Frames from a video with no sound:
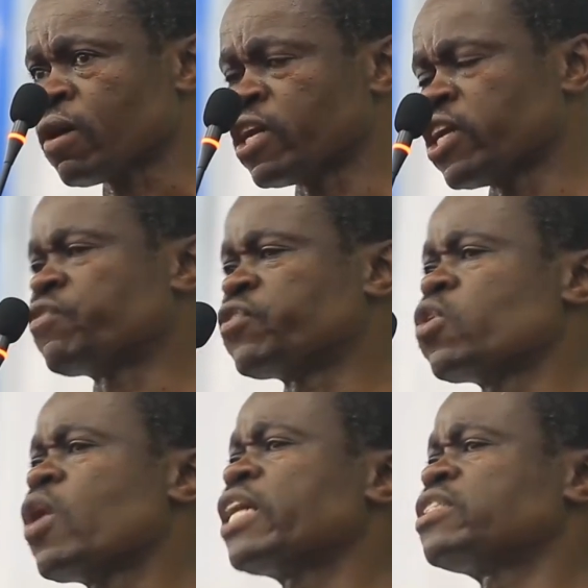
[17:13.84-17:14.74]
And if
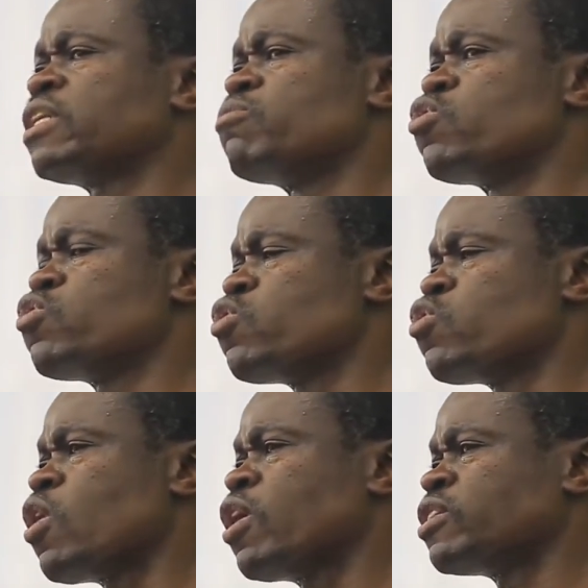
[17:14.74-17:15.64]
you ask them
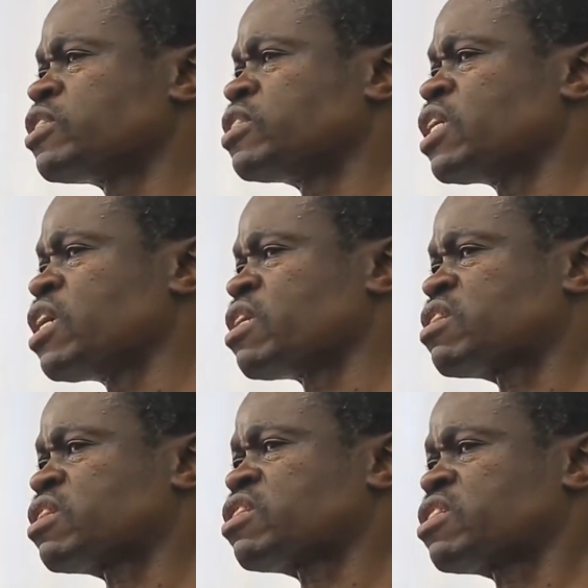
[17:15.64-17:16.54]
who was the
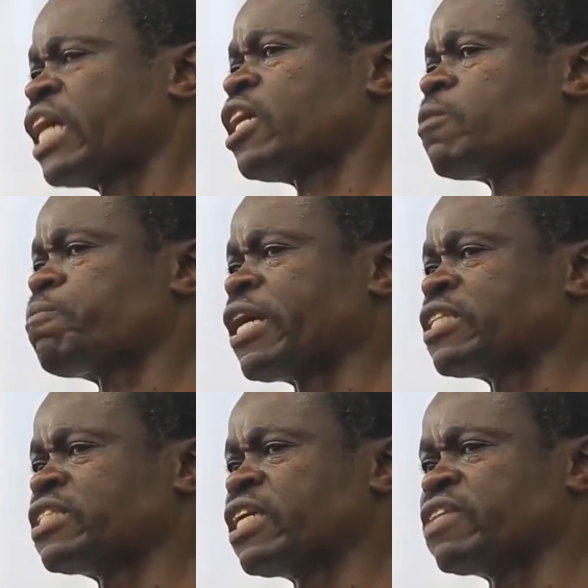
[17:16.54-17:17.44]
second
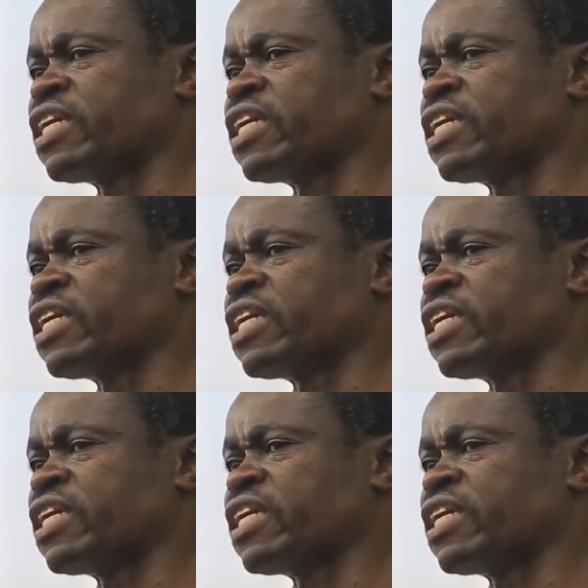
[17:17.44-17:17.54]
president,